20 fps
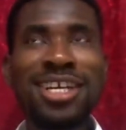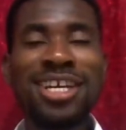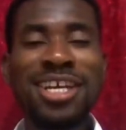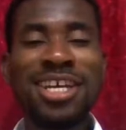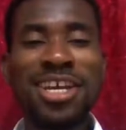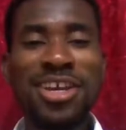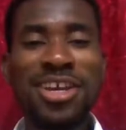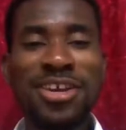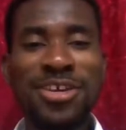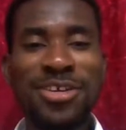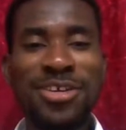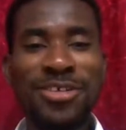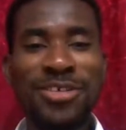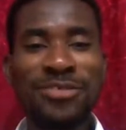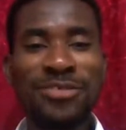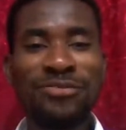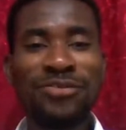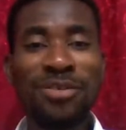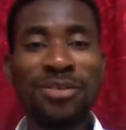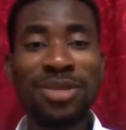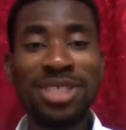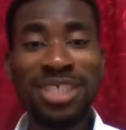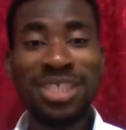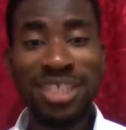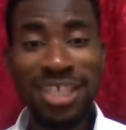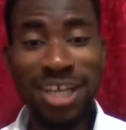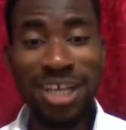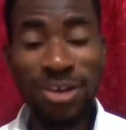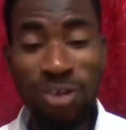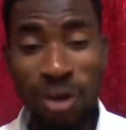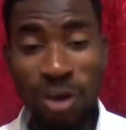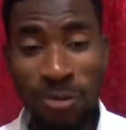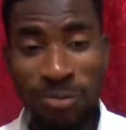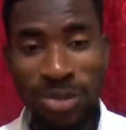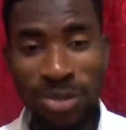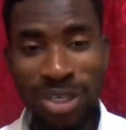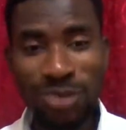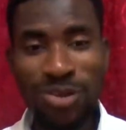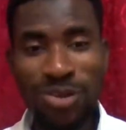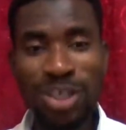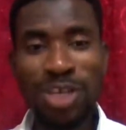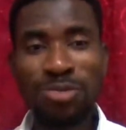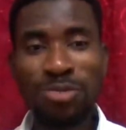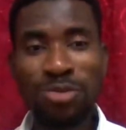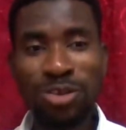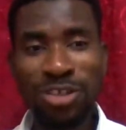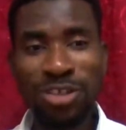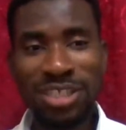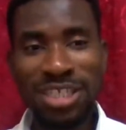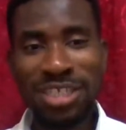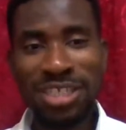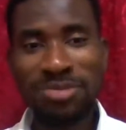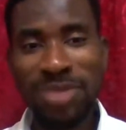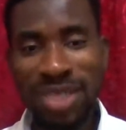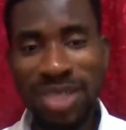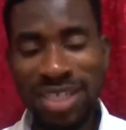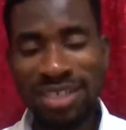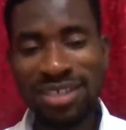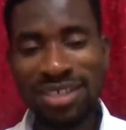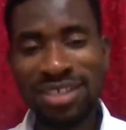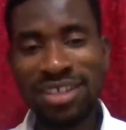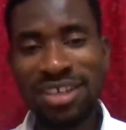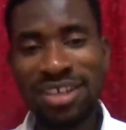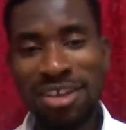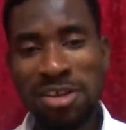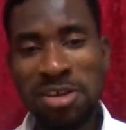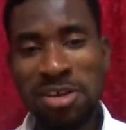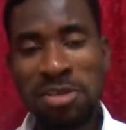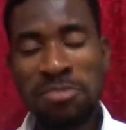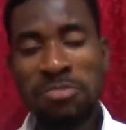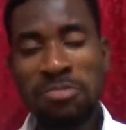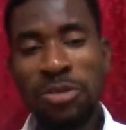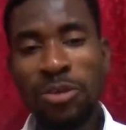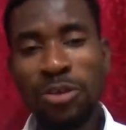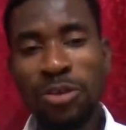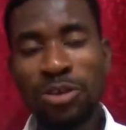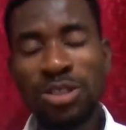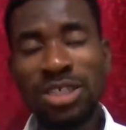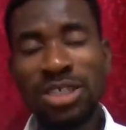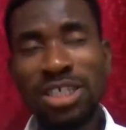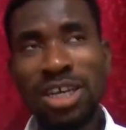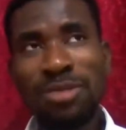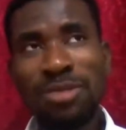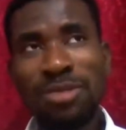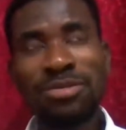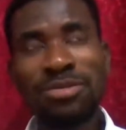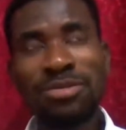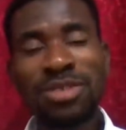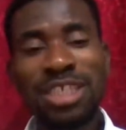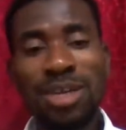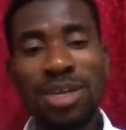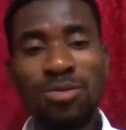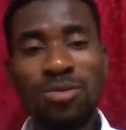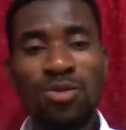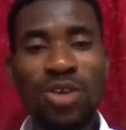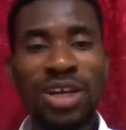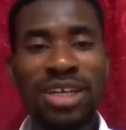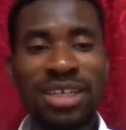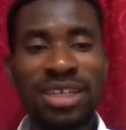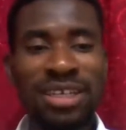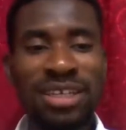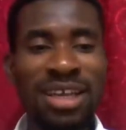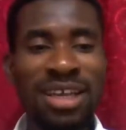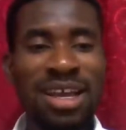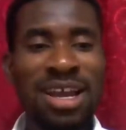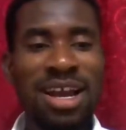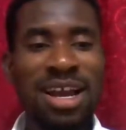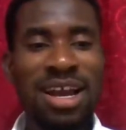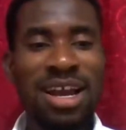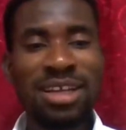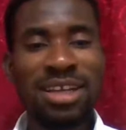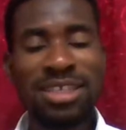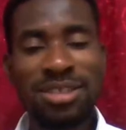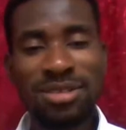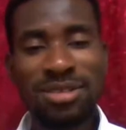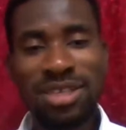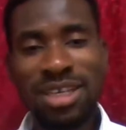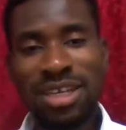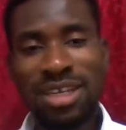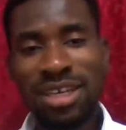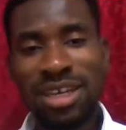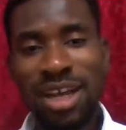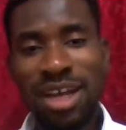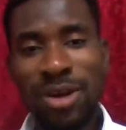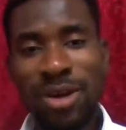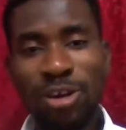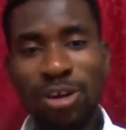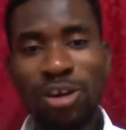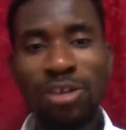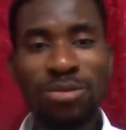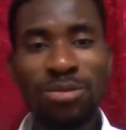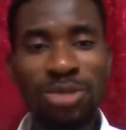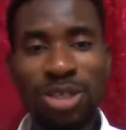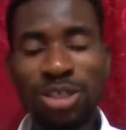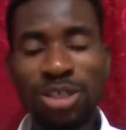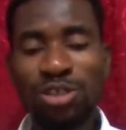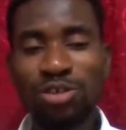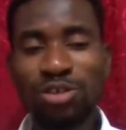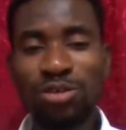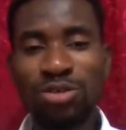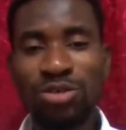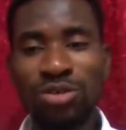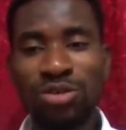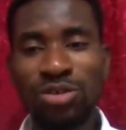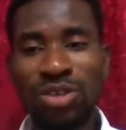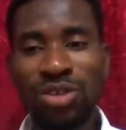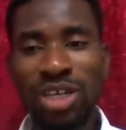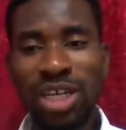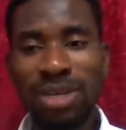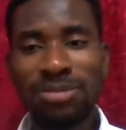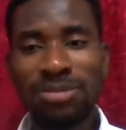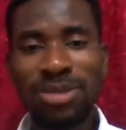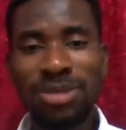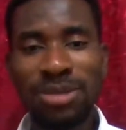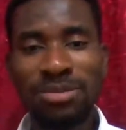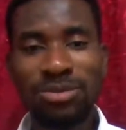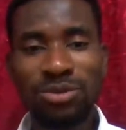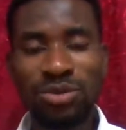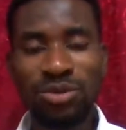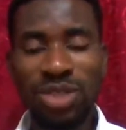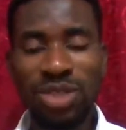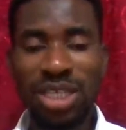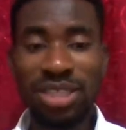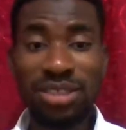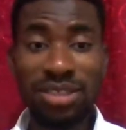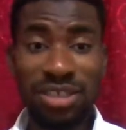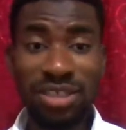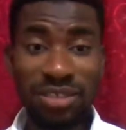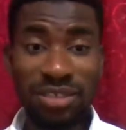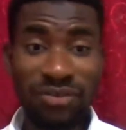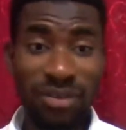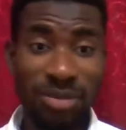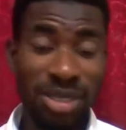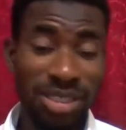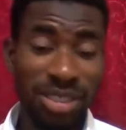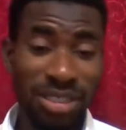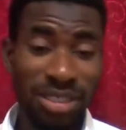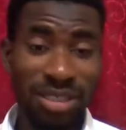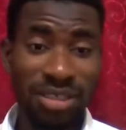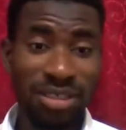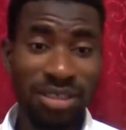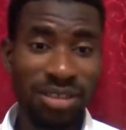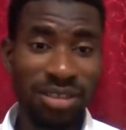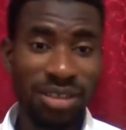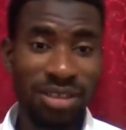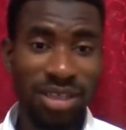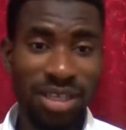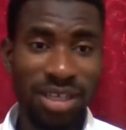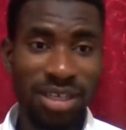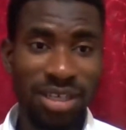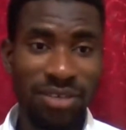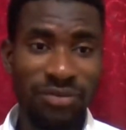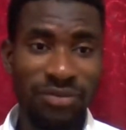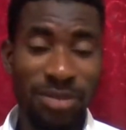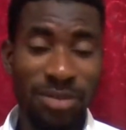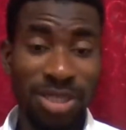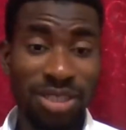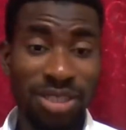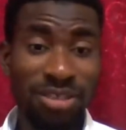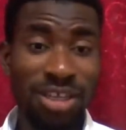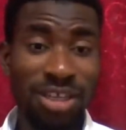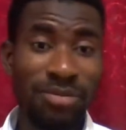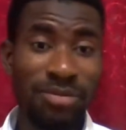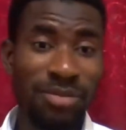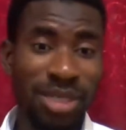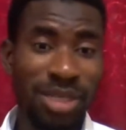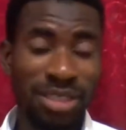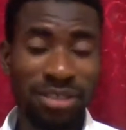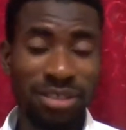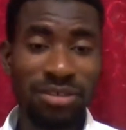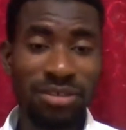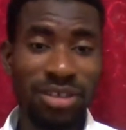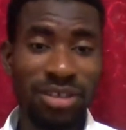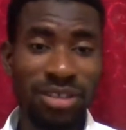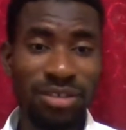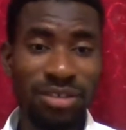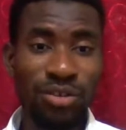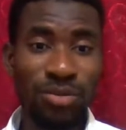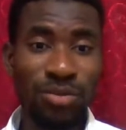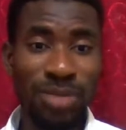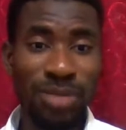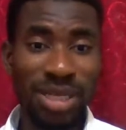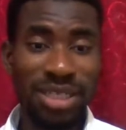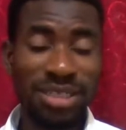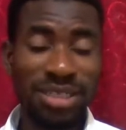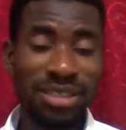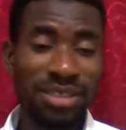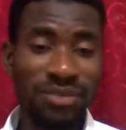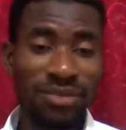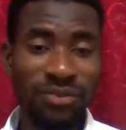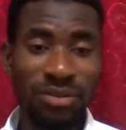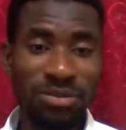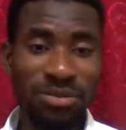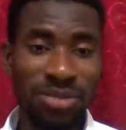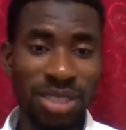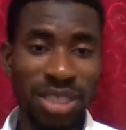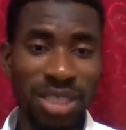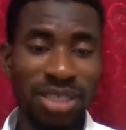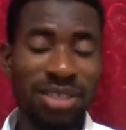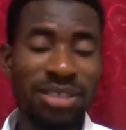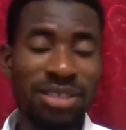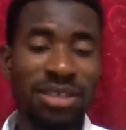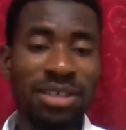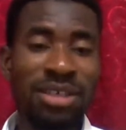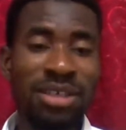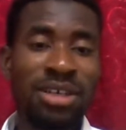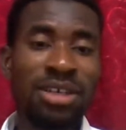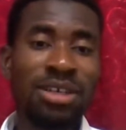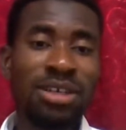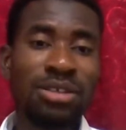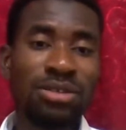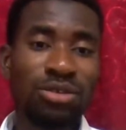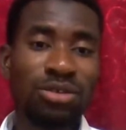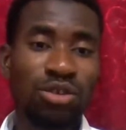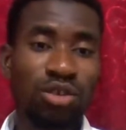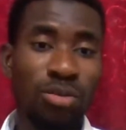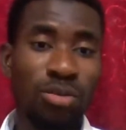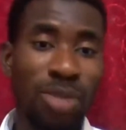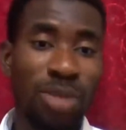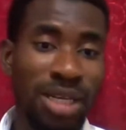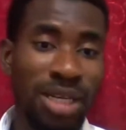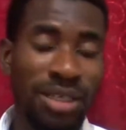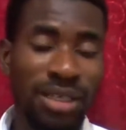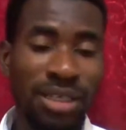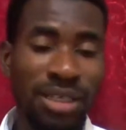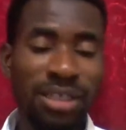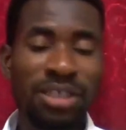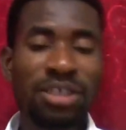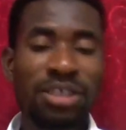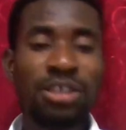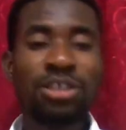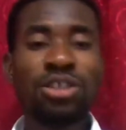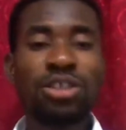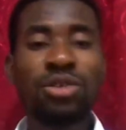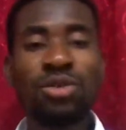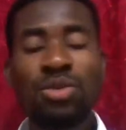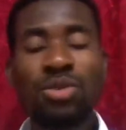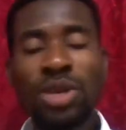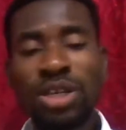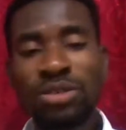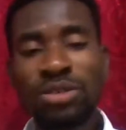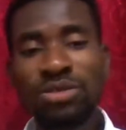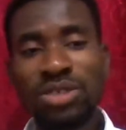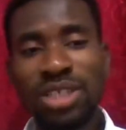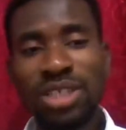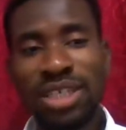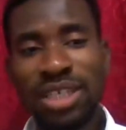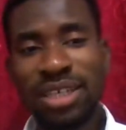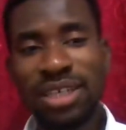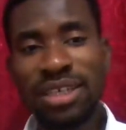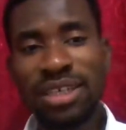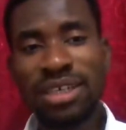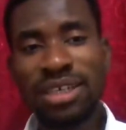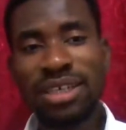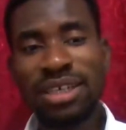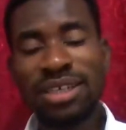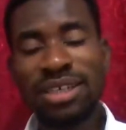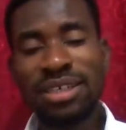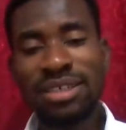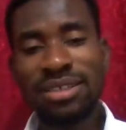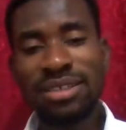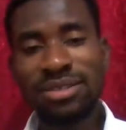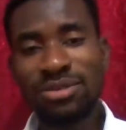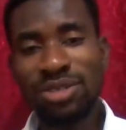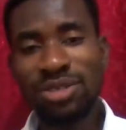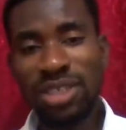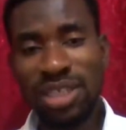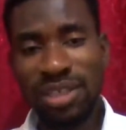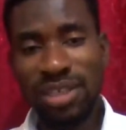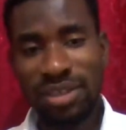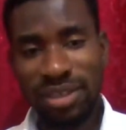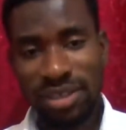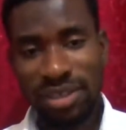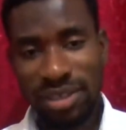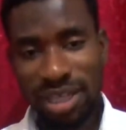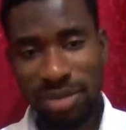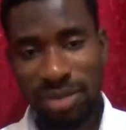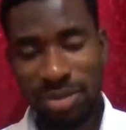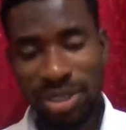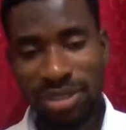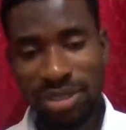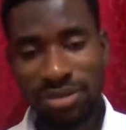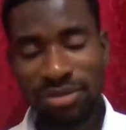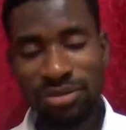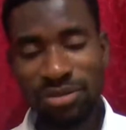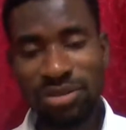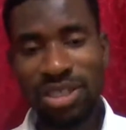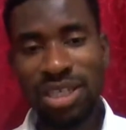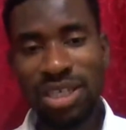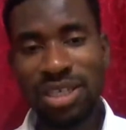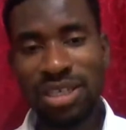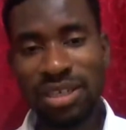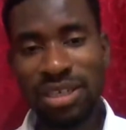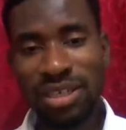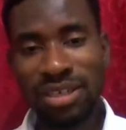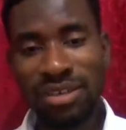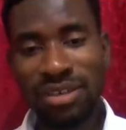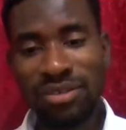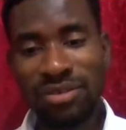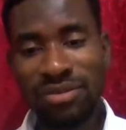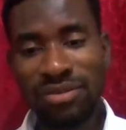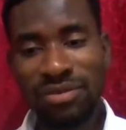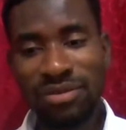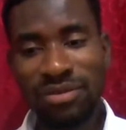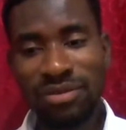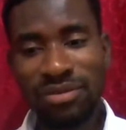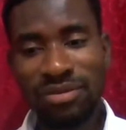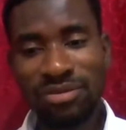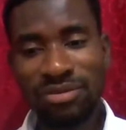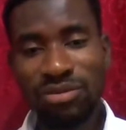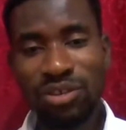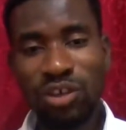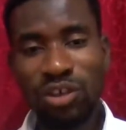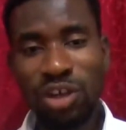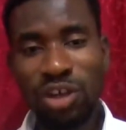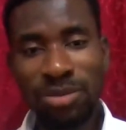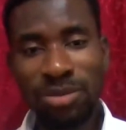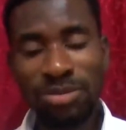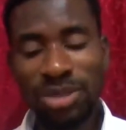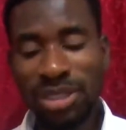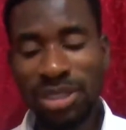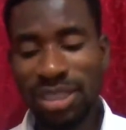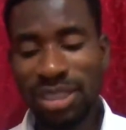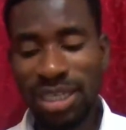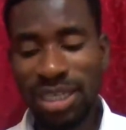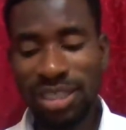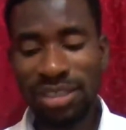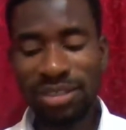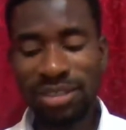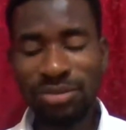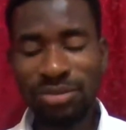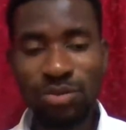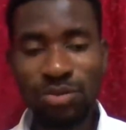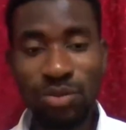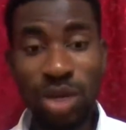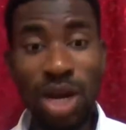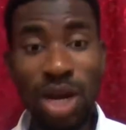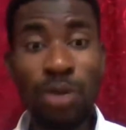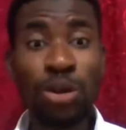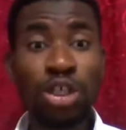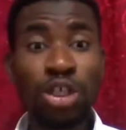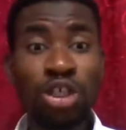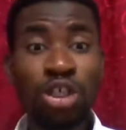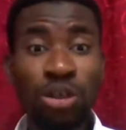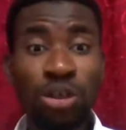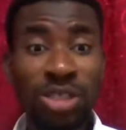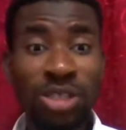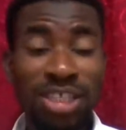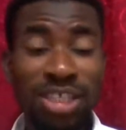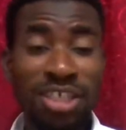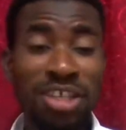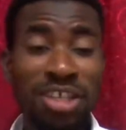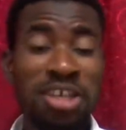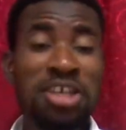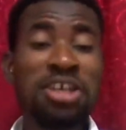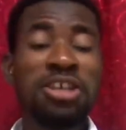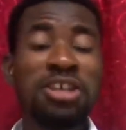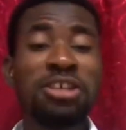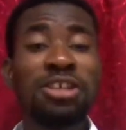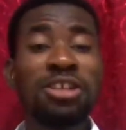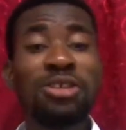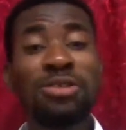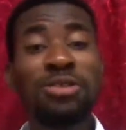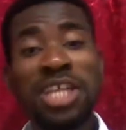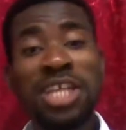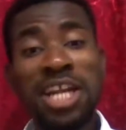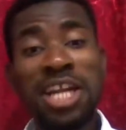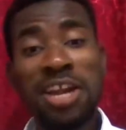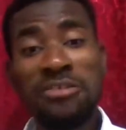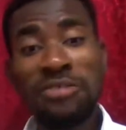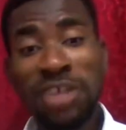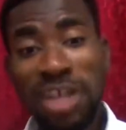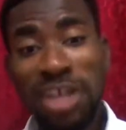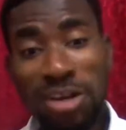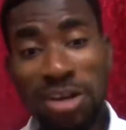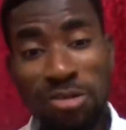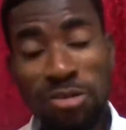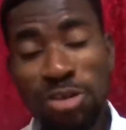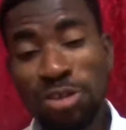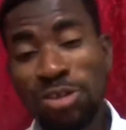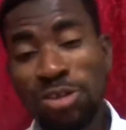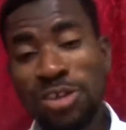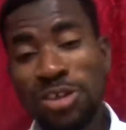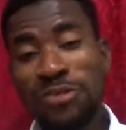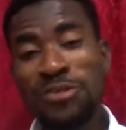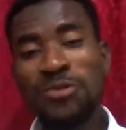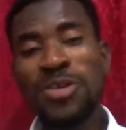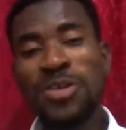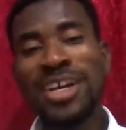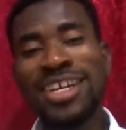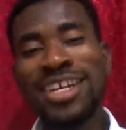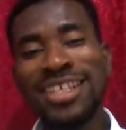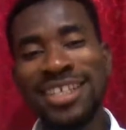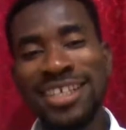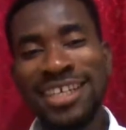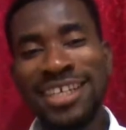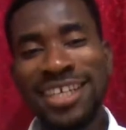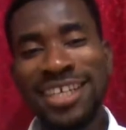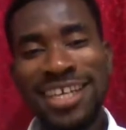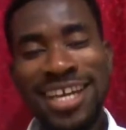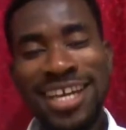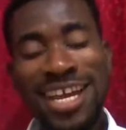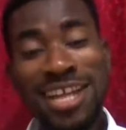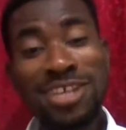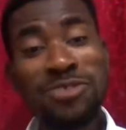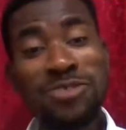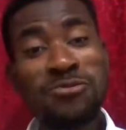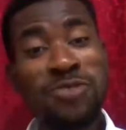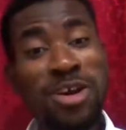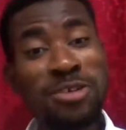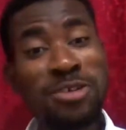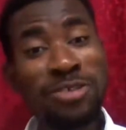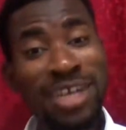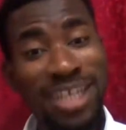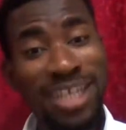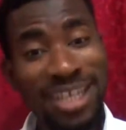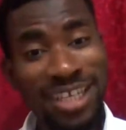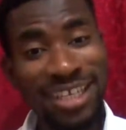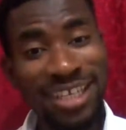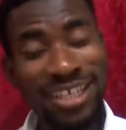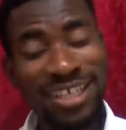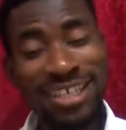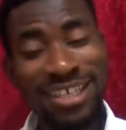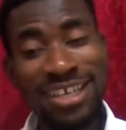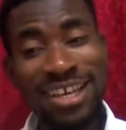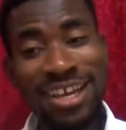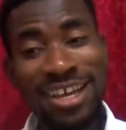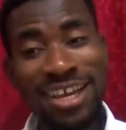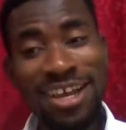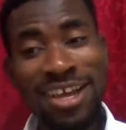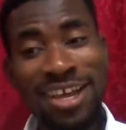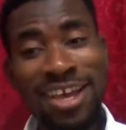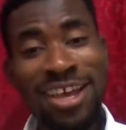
a pharmaceutical company where they produce this medicine, because someone asked our company to help them to get this pharmaceutical materials medicines from Turkey to Somalia. So we went to the I mean to the company, and I was shocked that there was an African who was even working there. And I said, wow, really? Yeah.